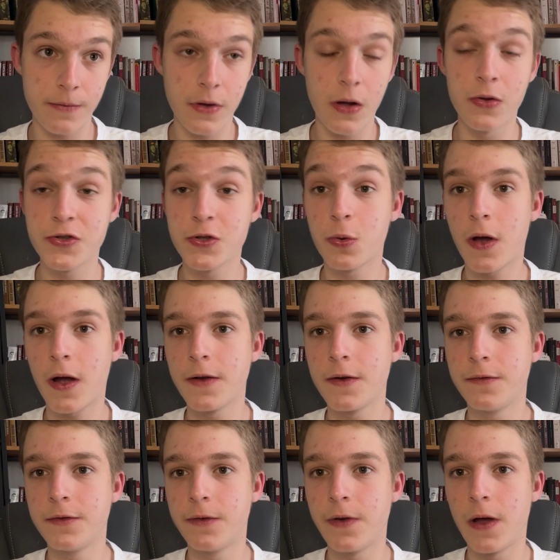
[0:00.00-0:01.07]
also kind
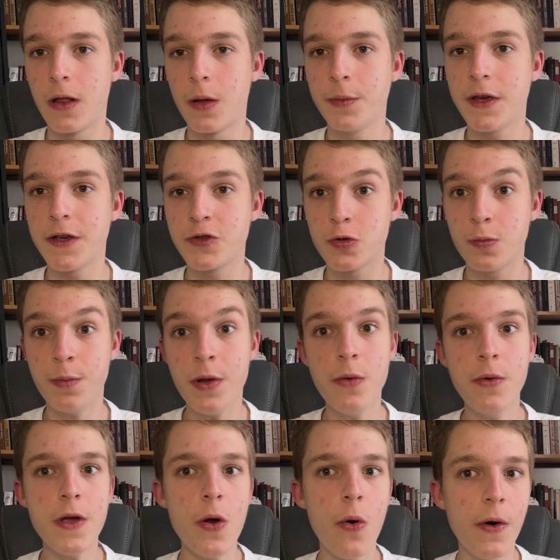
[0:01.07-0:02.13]
of developed a
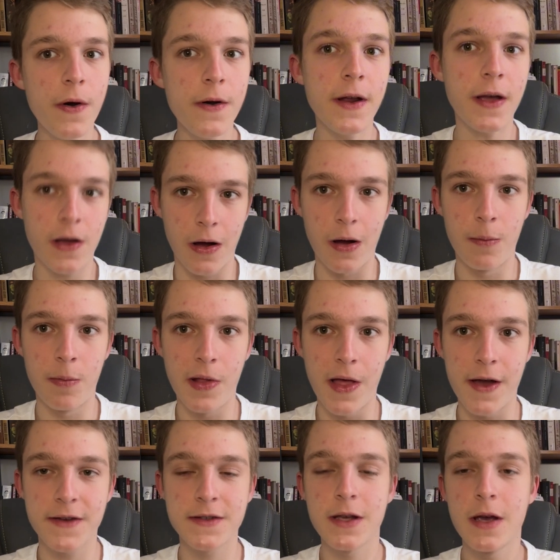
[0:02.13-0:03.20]
superiority
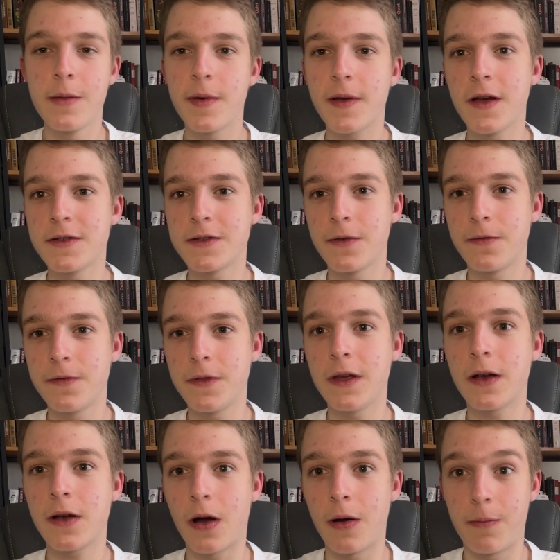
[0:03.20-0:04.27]
complex because of
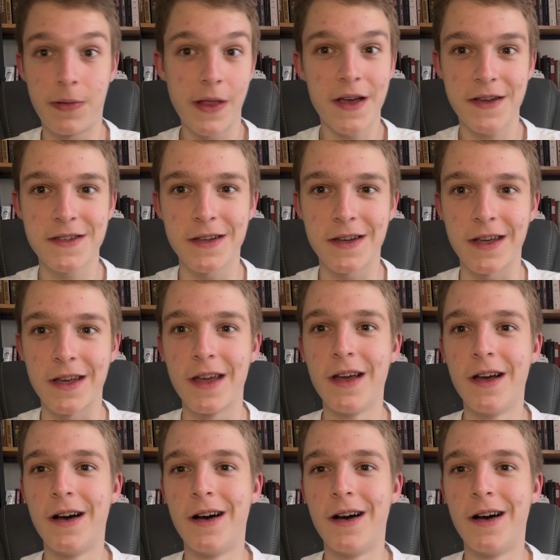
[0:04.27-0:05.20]
the complexity